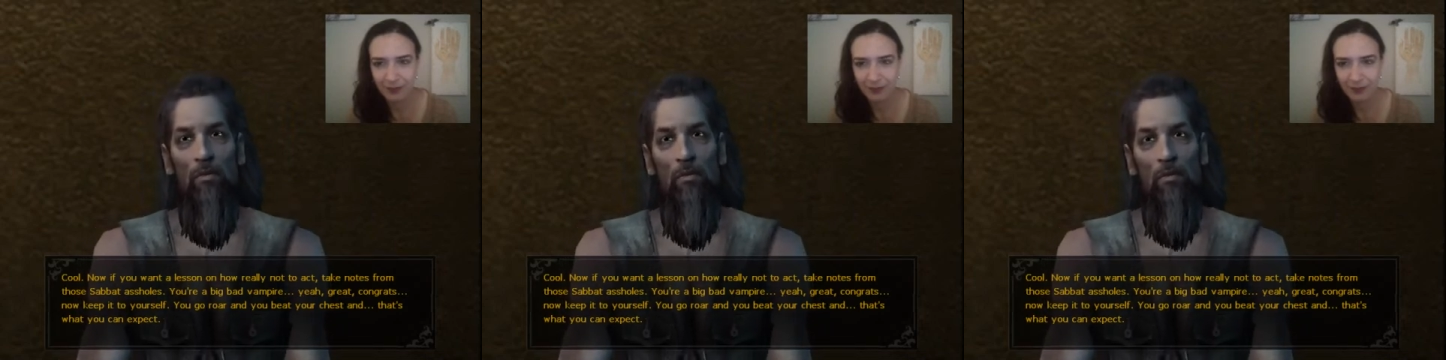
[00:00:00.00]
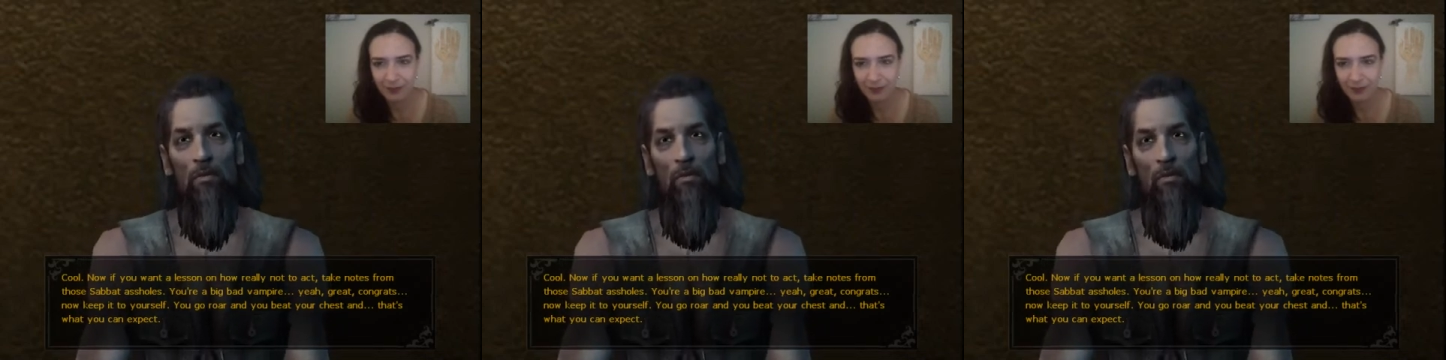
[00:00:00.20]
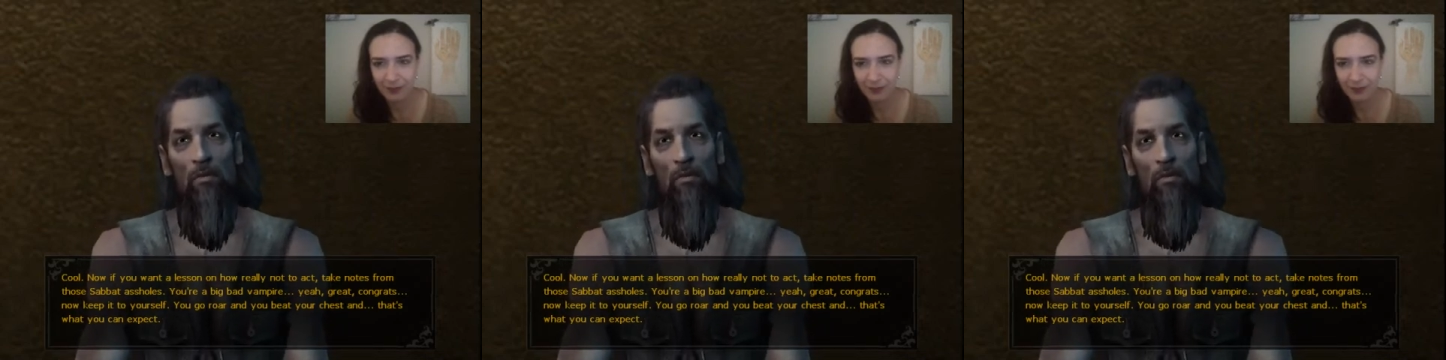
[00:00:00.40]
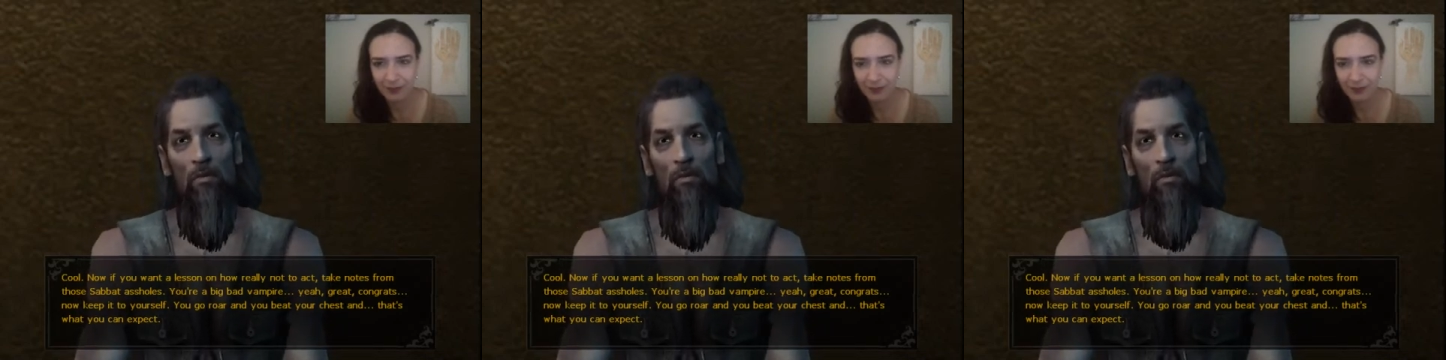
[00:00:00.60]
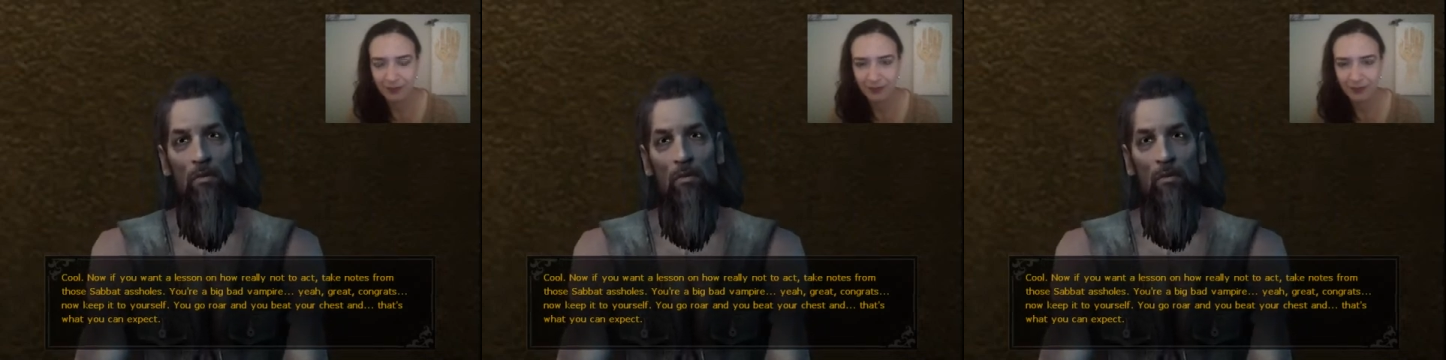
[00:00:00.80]

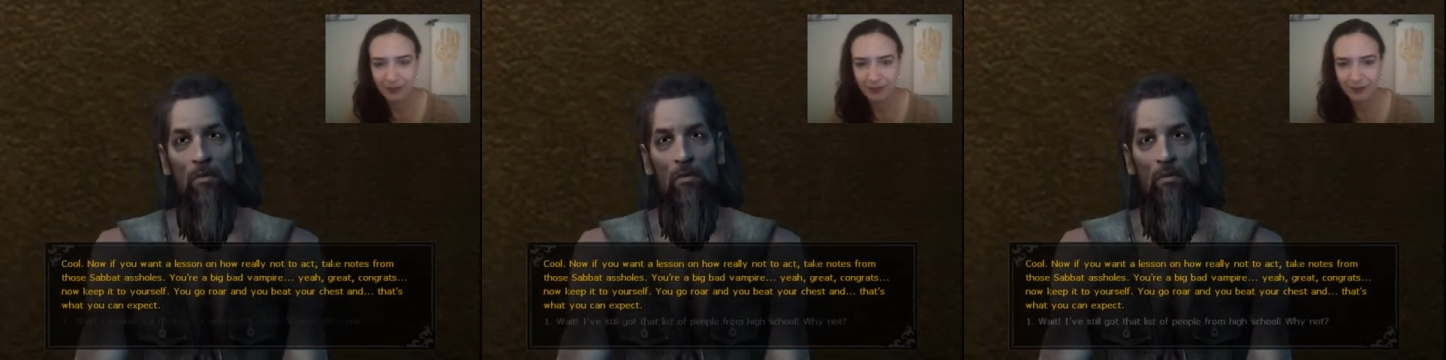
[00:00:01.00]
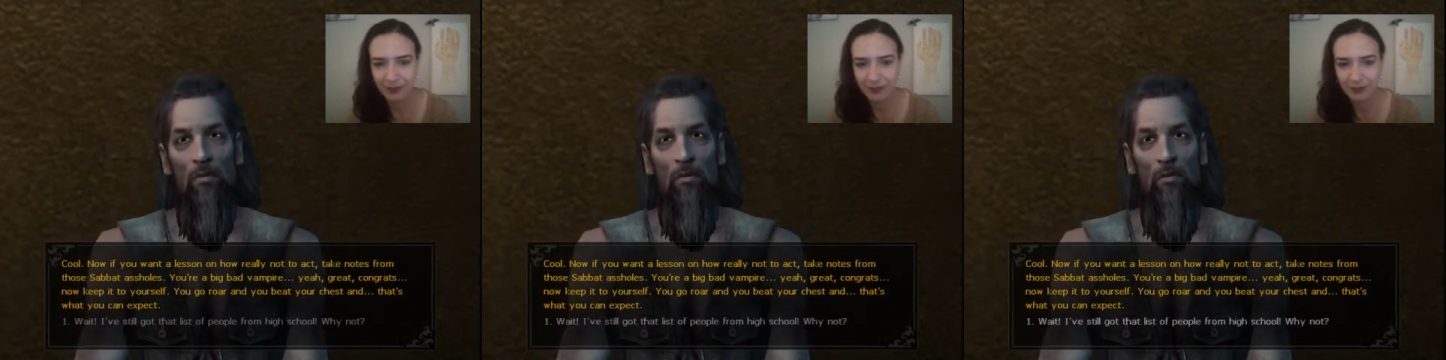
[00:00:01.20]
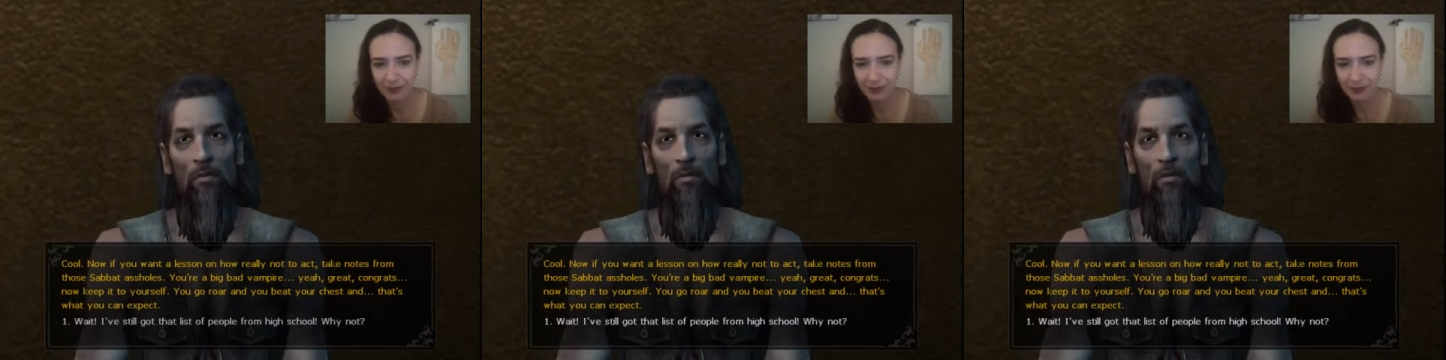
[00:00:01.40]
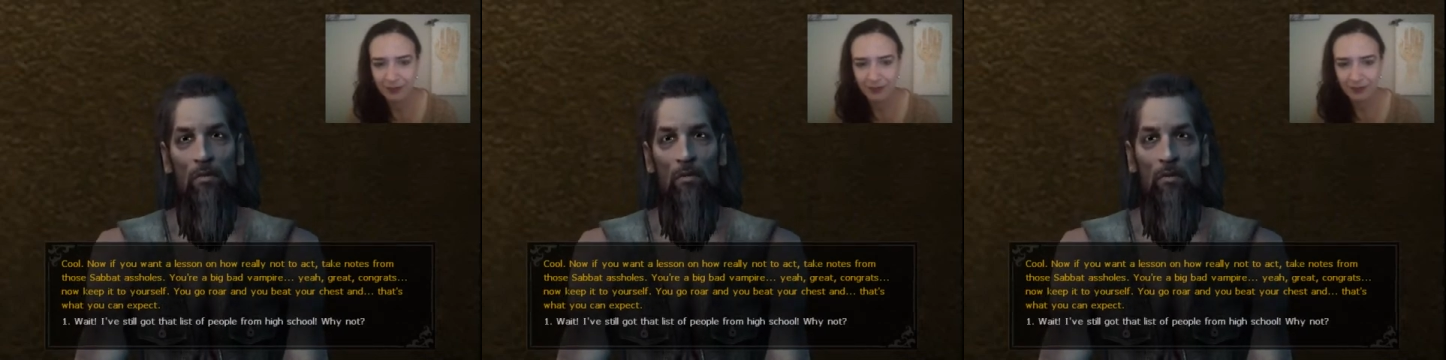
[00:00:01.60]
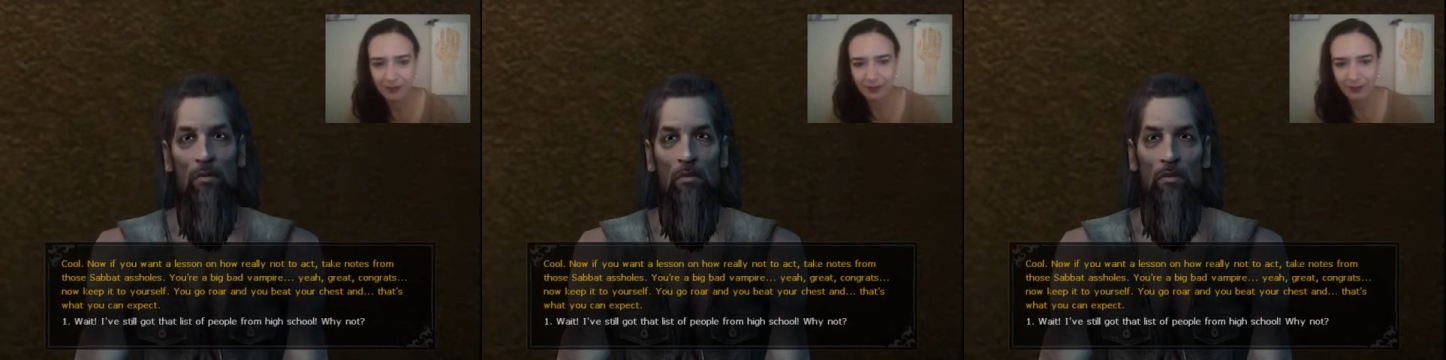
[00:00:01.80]

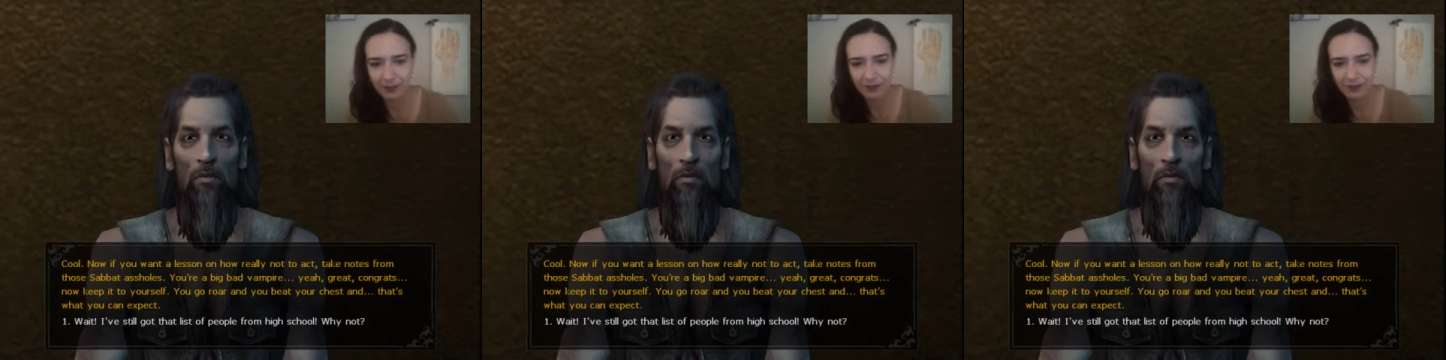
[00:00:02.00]
Nobody speaks.